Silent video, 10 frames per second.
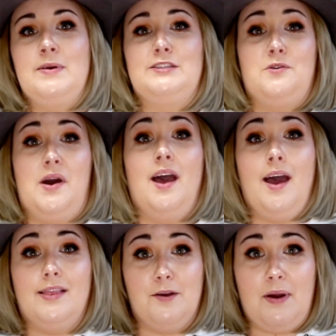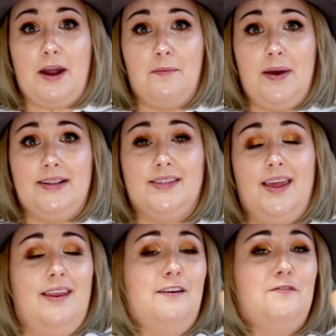And so I highly recommend
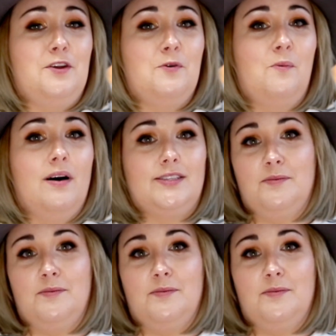that if you want